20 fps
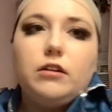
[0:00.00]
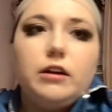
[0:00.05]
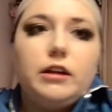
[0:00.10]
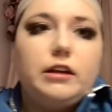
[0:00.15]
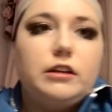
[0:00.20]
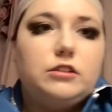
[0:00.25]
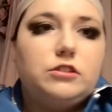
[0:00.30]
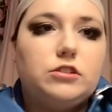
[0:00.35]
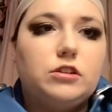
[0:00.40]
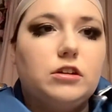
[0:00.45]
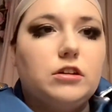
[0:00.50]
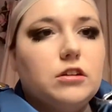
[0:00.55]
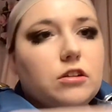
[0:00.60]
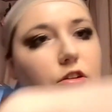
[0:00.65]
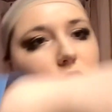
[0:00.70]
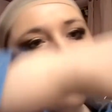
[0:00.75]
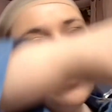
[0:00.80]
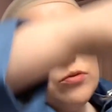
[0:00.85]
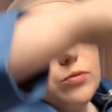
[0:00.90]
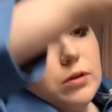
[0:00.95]
It's gonna
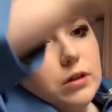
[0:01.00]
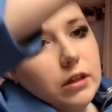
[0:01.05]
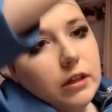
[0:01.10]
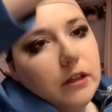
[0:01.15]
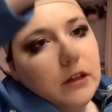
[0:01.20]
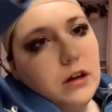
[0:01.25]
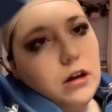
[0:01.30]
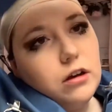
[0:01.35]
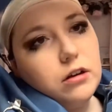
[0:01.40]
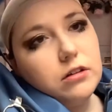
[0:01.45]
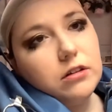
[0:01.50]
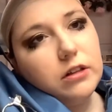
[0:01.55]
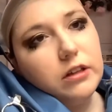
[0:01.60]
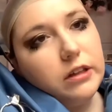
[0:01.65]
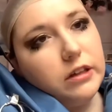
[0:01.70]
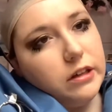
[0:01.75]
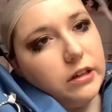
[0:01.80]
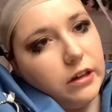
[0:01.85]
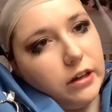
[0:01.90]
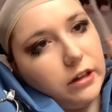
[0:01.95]
look really
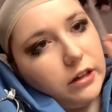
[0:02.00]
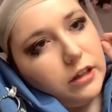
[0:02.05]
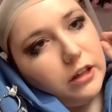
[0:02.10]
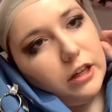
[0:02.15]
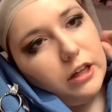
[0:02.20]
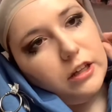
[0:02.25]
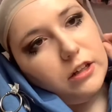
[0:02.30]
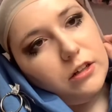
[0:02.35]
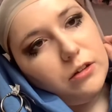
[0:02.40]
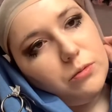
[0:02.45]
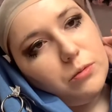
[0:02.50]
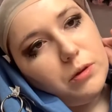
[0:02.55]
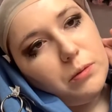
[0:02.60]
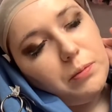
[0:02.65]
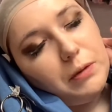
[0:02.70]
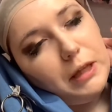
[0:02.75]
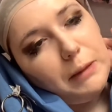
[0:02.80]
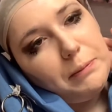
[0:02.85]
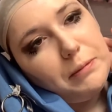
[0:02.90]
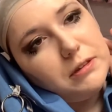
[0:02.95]
ugly. I hate it when
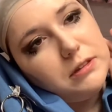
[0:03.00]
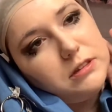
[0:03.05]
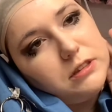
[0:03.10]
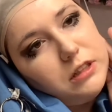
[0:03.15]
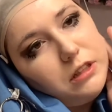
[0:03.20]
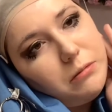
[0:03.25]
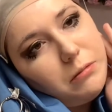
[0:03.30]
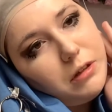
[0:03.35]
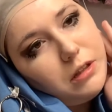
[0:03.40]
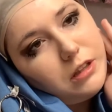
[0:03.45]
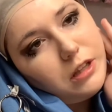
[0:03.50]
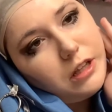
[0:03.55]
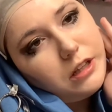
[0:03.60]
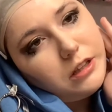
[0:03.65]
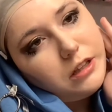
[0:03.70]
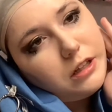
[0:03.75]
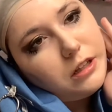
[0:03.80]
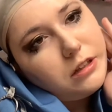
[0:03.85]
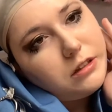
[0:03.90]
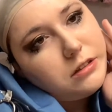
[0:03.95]
people see me like
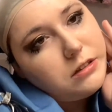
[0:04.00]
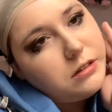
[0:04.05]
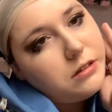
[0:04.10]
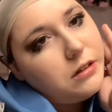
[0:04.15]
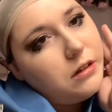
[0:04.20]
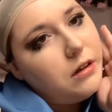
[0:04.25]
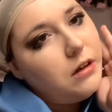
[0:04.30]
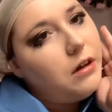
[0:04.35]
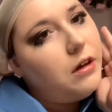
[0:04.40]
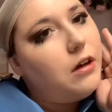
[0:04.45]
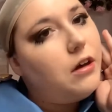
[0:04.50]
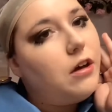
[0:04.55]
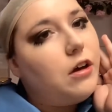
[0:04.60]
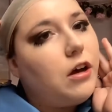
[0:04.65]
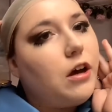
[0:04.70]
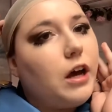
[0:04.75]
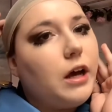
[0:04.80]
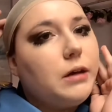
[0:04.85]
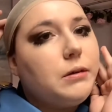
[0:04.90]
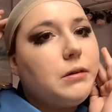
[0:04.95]
this.
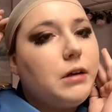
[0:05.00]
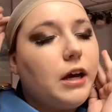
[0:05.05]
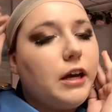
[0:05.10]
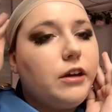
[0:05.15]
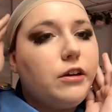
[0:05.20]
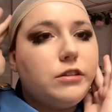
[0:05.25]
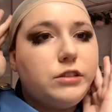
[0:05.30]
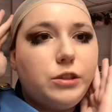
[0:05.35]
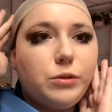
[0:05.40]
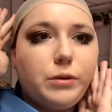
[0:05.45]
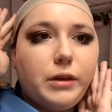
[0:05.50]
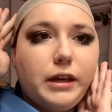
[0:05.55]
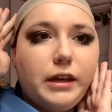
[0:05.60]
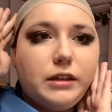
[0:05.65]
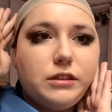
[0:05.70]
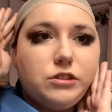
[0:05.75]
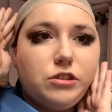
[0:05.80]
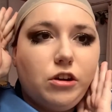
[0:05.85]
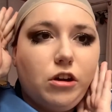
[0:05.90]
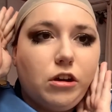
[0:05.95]
I also
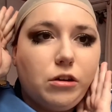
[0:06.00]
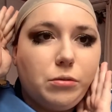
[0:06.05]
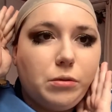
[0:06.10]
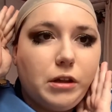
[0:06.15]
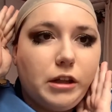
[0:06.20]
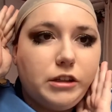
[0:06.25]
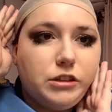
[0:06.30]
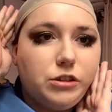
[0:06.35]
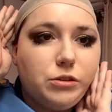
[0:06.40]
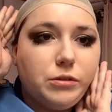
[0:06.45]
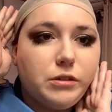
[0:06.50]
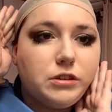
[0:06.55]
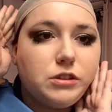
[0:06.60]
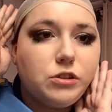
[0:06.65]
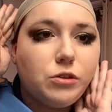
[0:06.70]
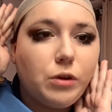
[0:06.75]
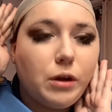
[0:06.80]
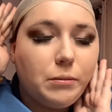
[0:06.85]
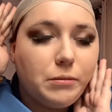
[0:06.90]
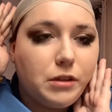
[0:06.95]
can't talk while I do this,
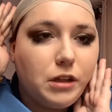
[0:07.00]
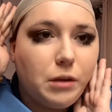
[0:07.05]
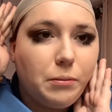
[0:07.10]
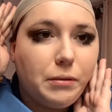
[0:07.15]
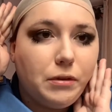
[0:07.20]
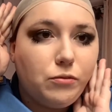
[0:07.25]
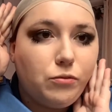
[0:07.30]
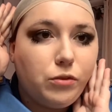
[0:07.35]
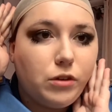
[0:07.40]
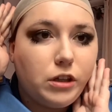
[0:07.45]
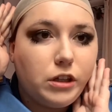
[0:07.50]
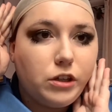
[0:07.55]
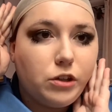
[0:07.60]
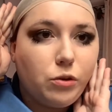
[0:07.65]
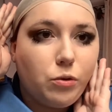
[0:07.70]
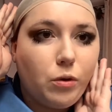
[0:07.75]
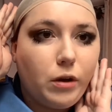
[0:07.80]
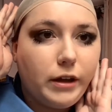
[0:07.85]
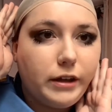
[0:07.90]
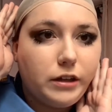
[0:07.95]
so I'm gonna be really
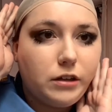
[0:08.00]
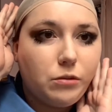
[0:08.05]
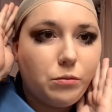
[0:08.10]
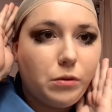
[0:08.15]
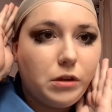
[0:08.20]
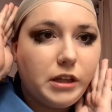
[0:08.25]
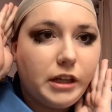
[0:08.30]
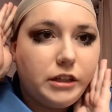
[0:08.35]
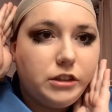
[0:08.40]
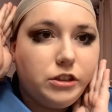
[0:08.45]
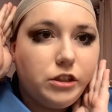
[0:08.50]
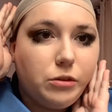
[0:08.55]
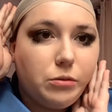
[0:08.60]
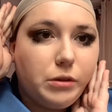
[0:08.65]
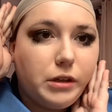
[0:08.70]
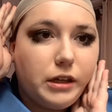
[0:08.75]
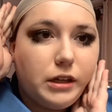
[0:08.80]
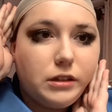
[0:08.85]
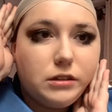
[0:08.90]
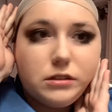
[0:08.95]
quiet while I do
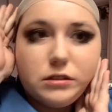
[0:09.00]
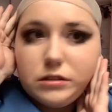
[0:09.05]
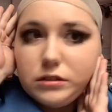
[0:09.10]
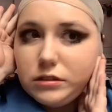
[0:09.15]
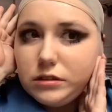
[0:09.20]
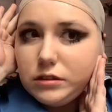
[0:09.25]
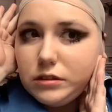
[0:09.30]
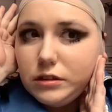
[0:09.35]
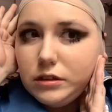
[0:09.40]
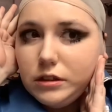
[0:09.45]
this.